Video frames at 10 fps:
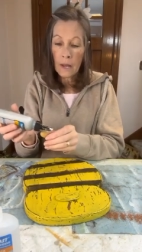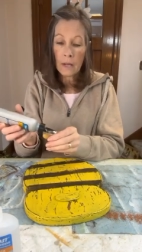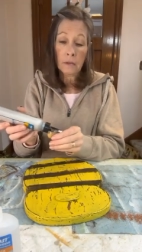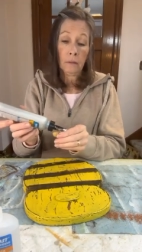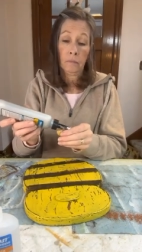
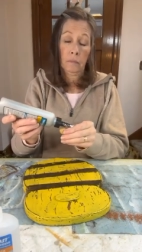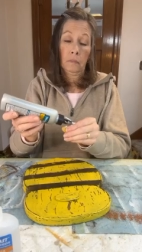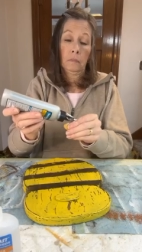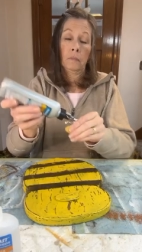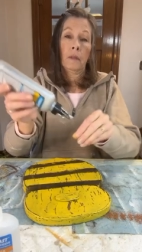And
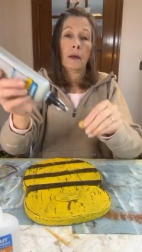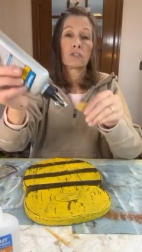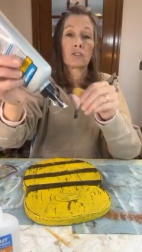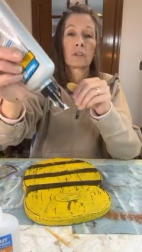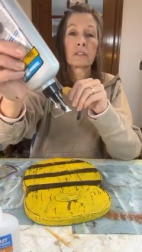
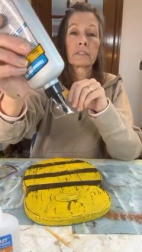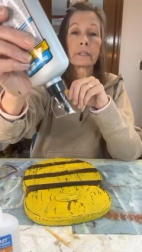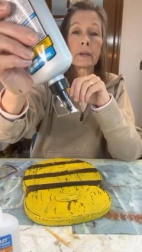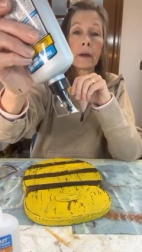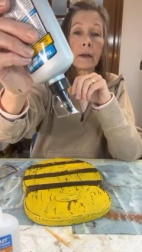as you can
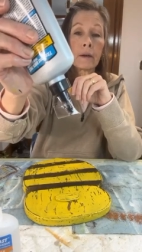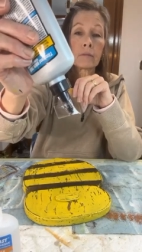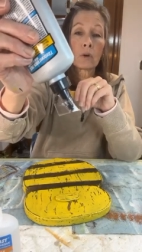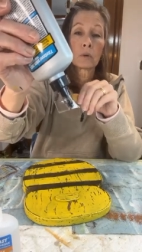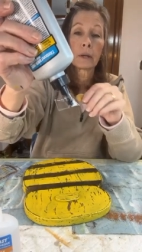see, I
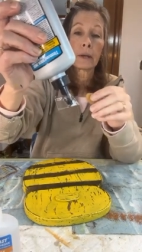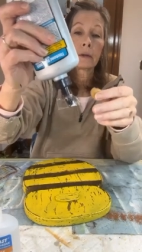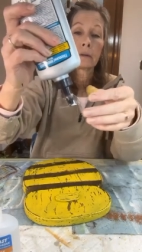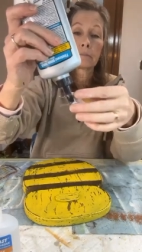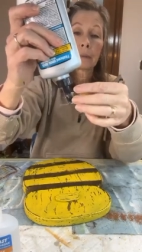have no
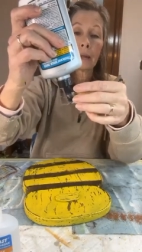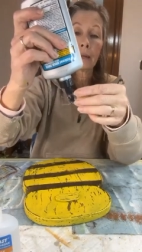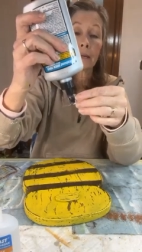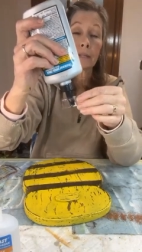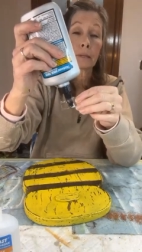lid. My
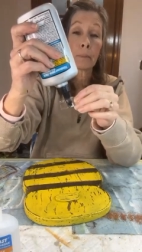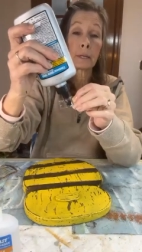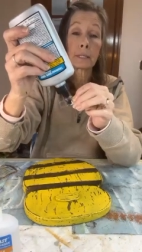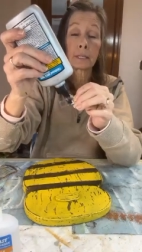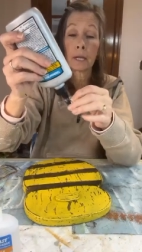lid is a
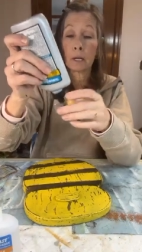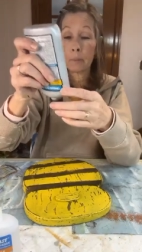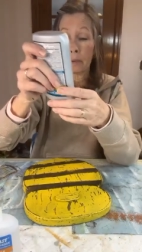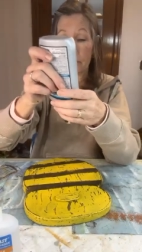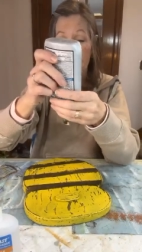piece of
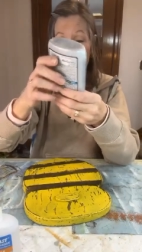tape.